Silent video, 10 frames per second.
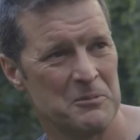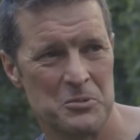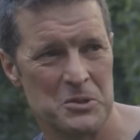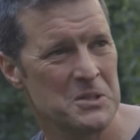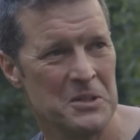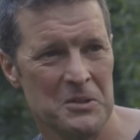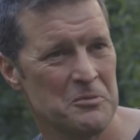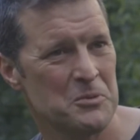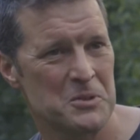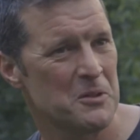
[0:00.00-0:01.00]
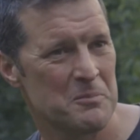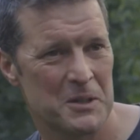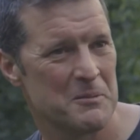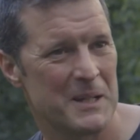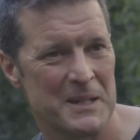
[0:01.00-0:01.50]
would not look forward to hop
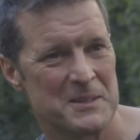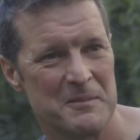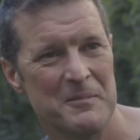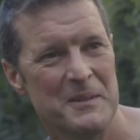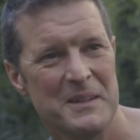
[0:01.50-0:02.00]
picking without him.